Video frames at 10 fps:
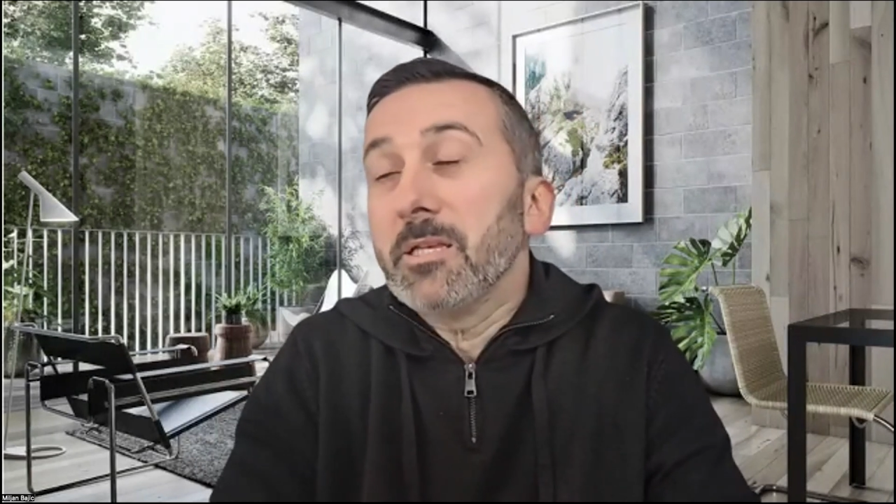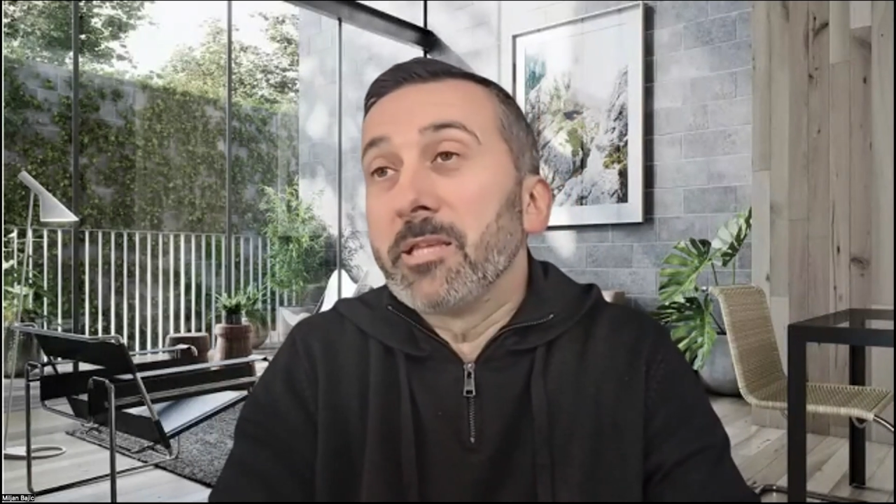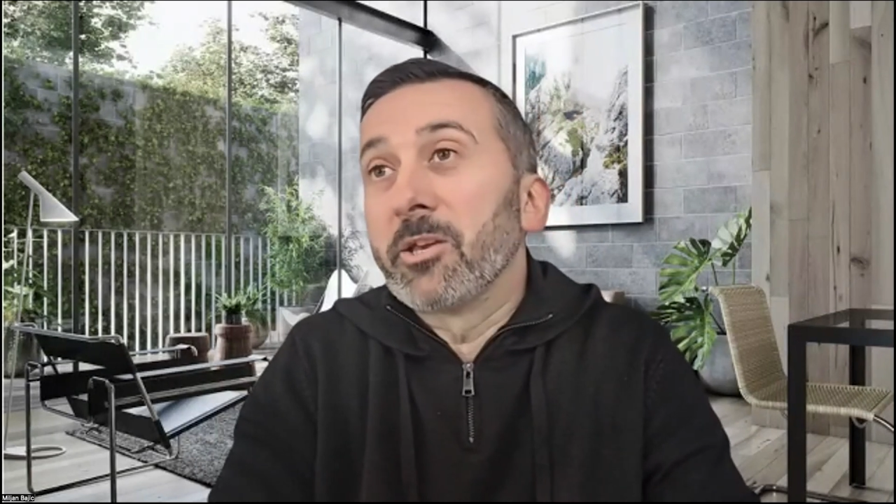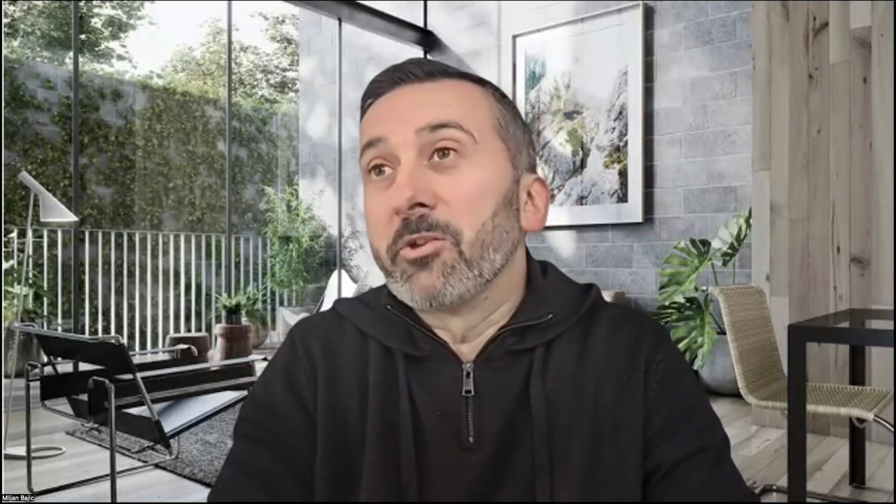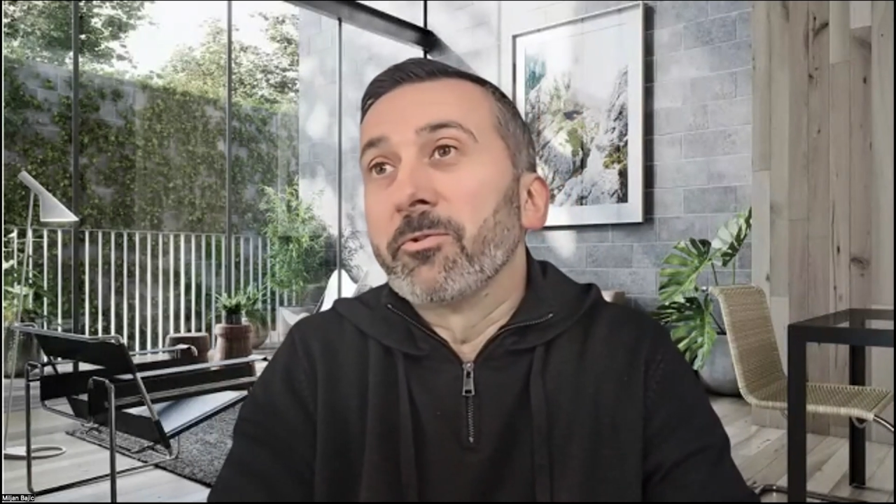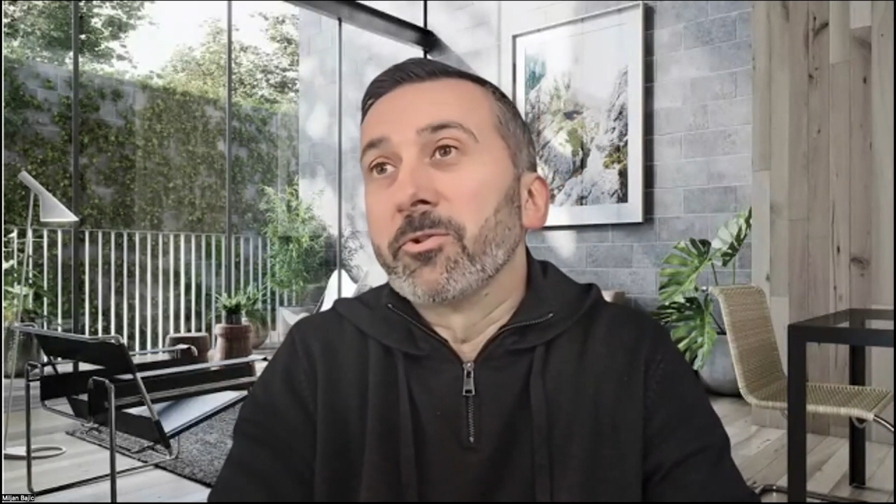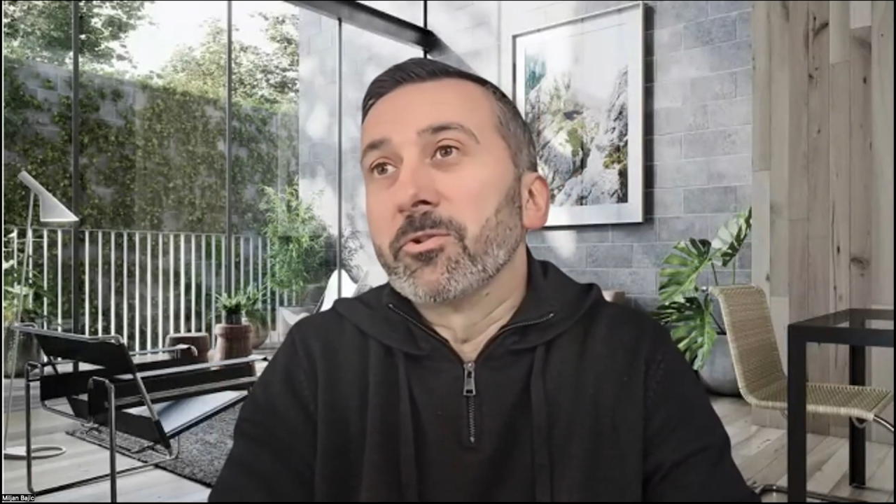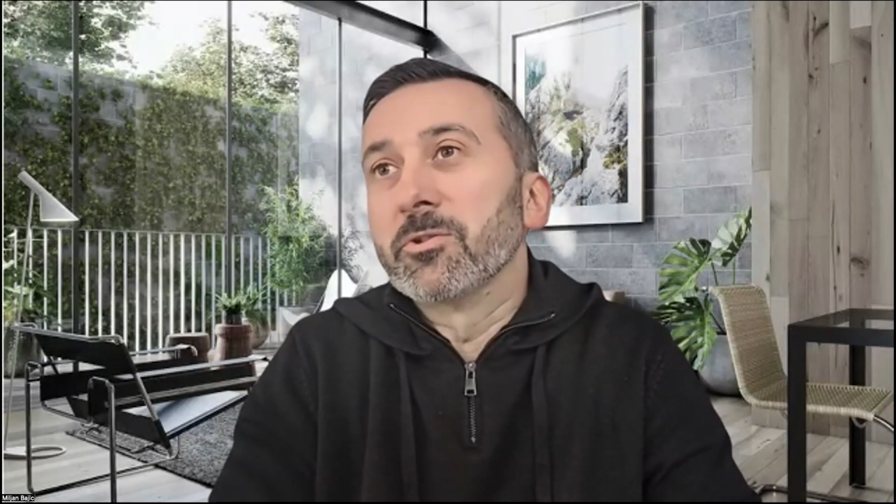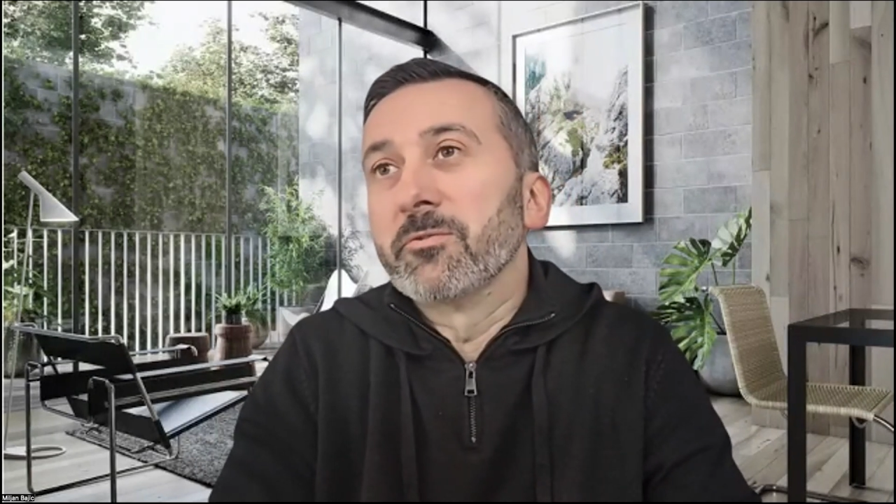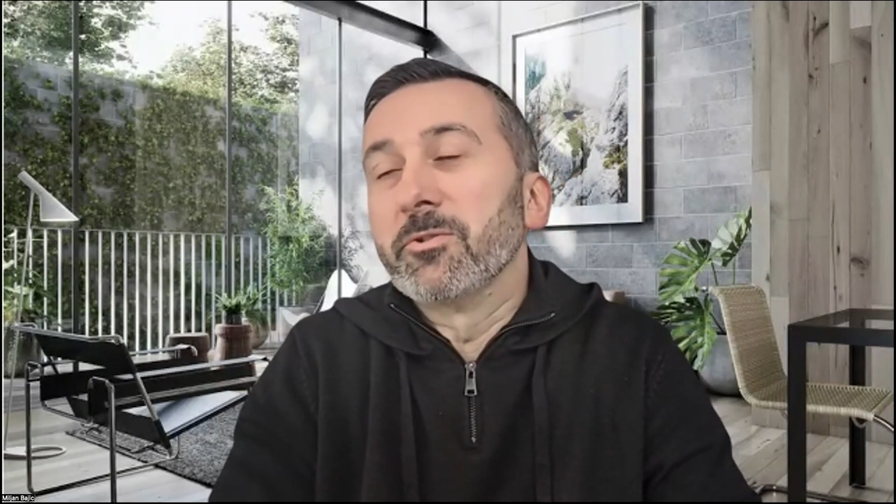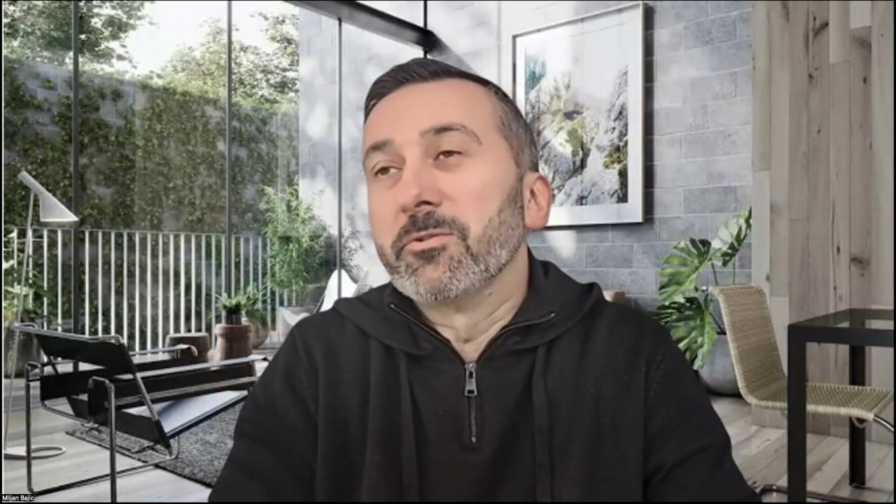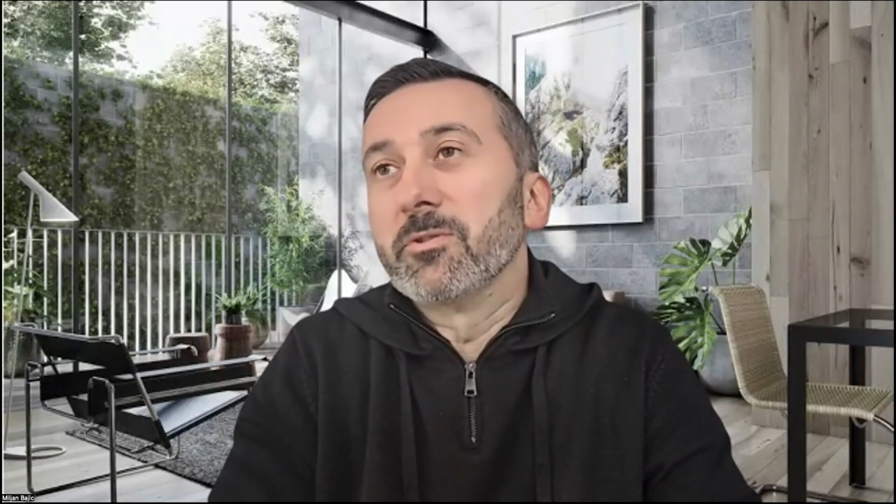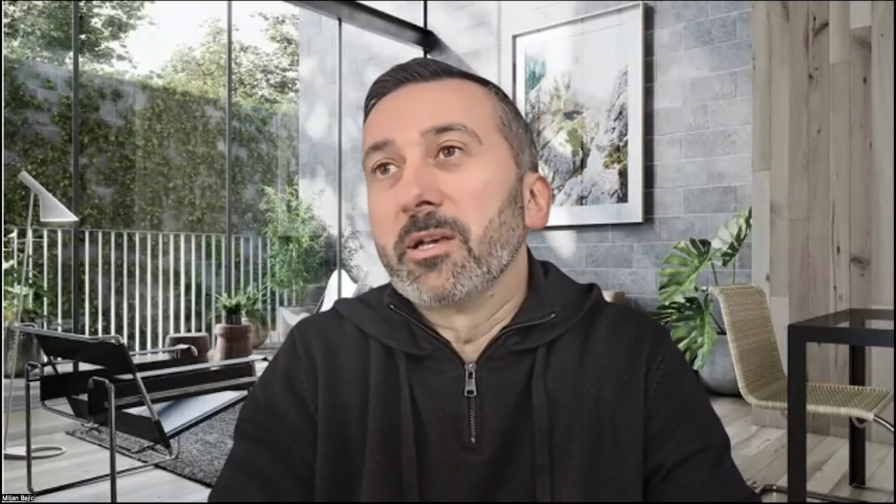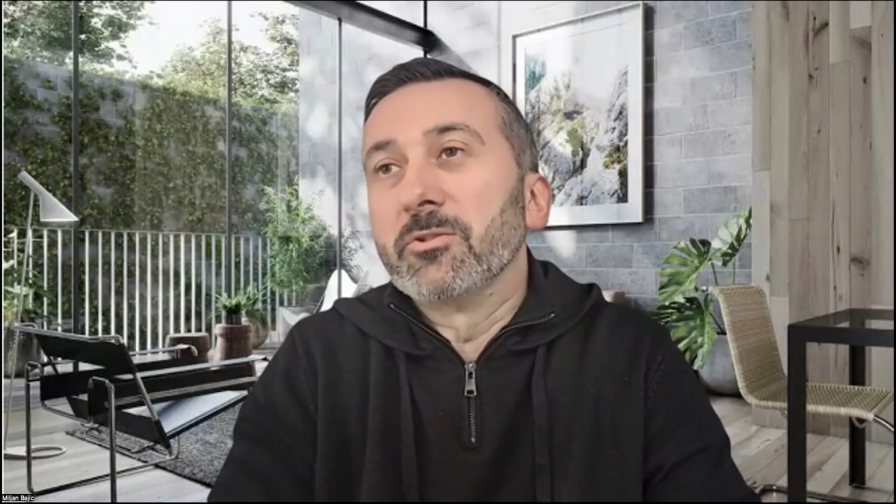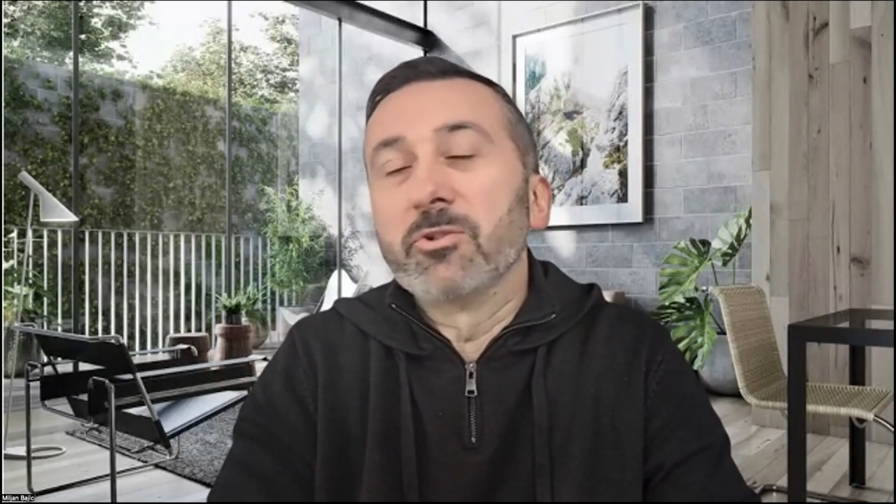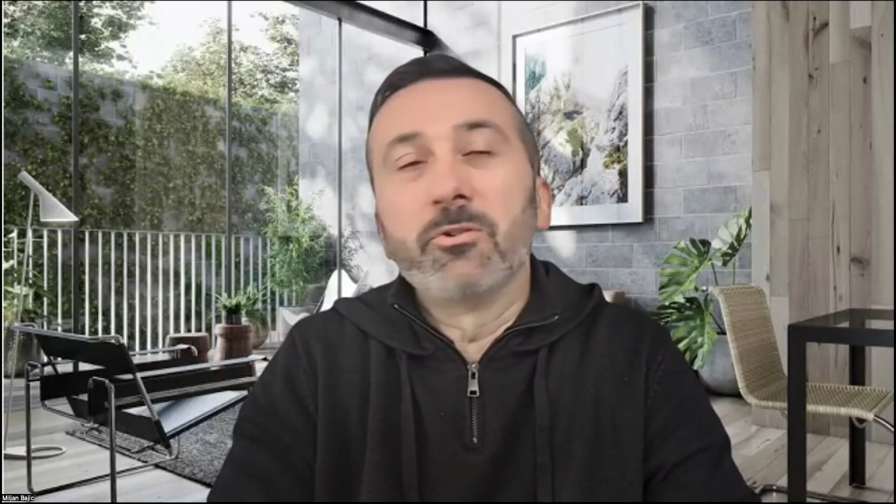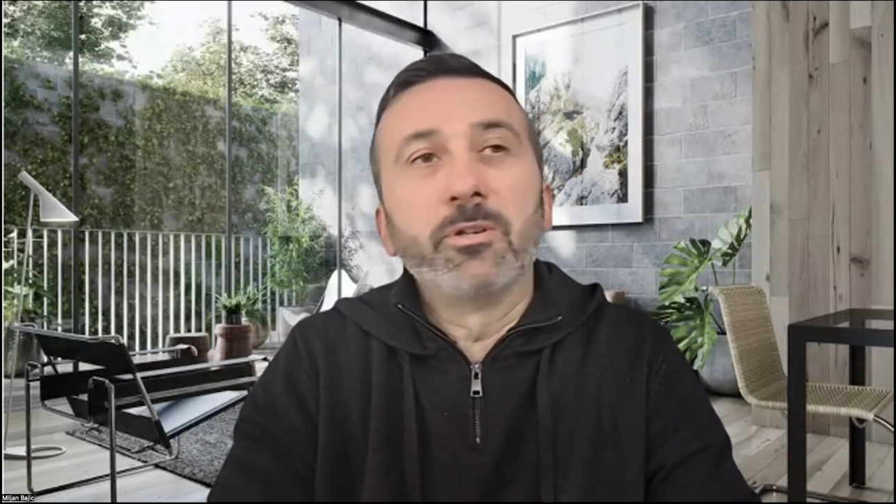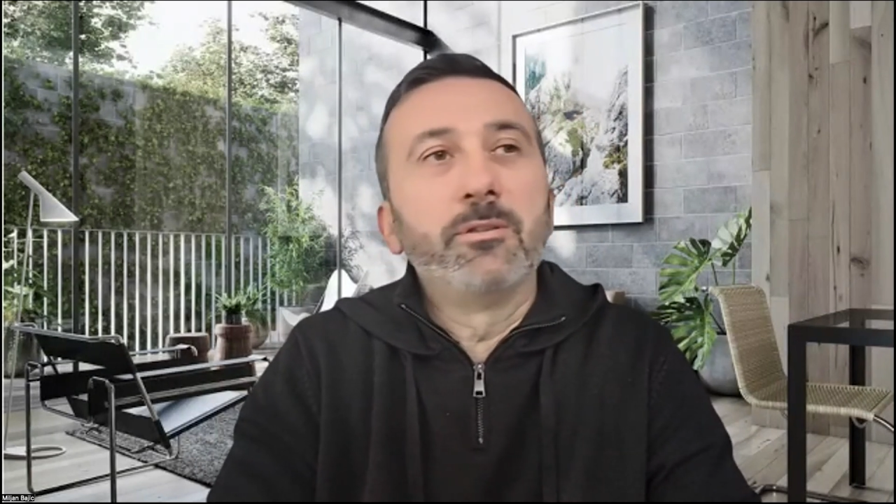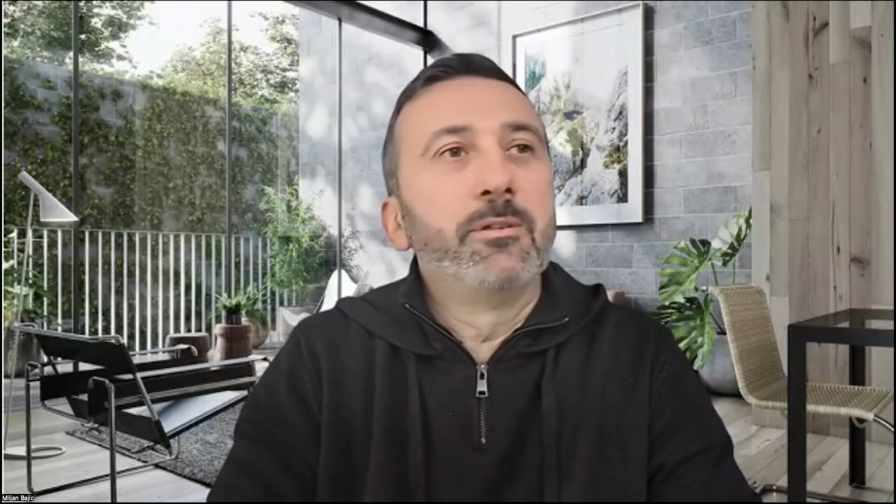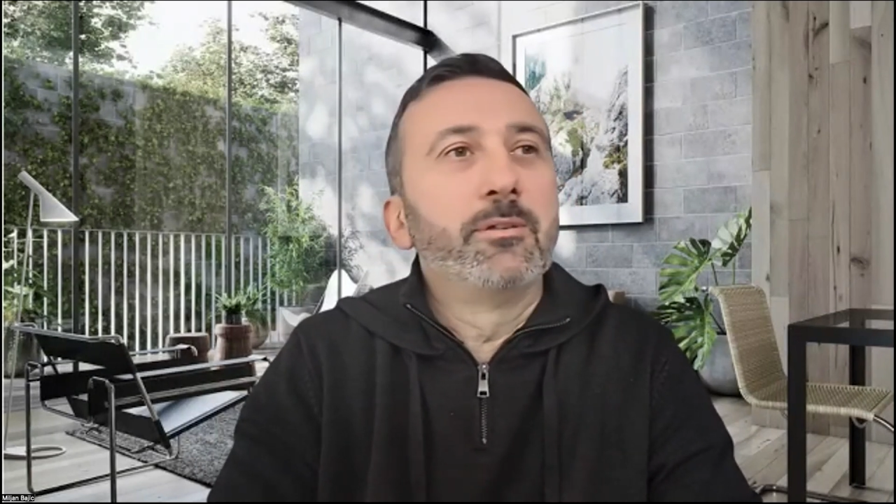Thank you for those of you that
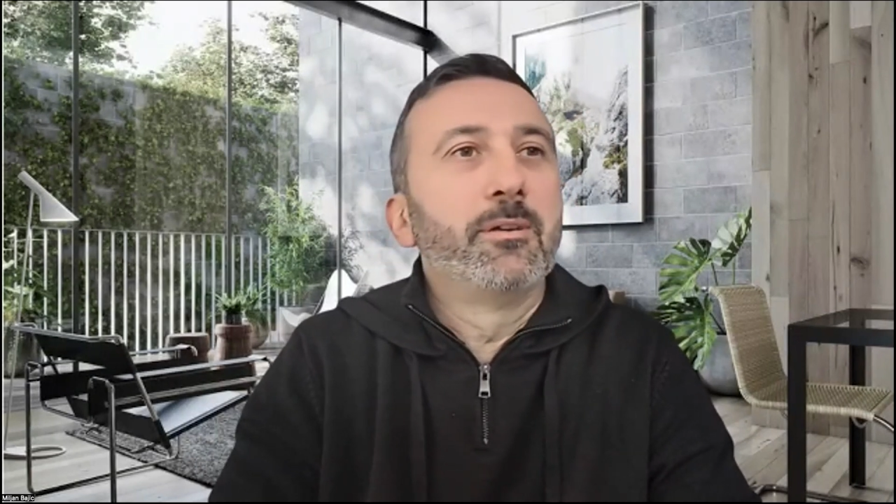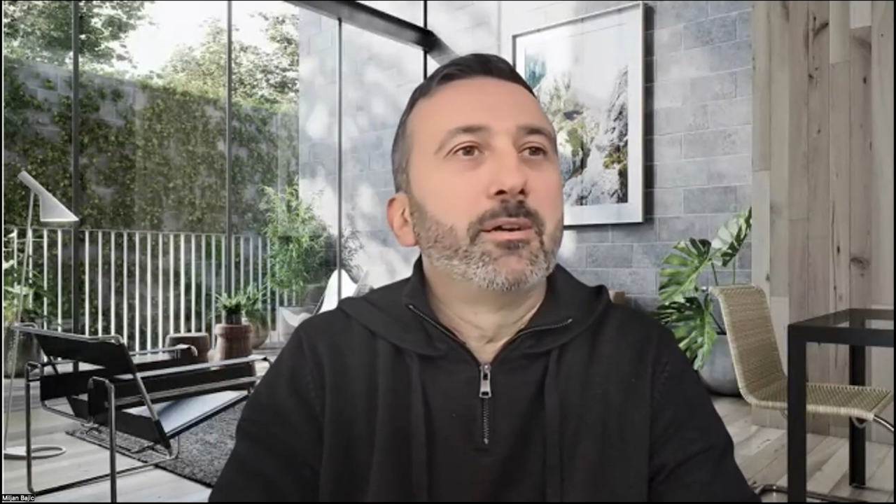joined.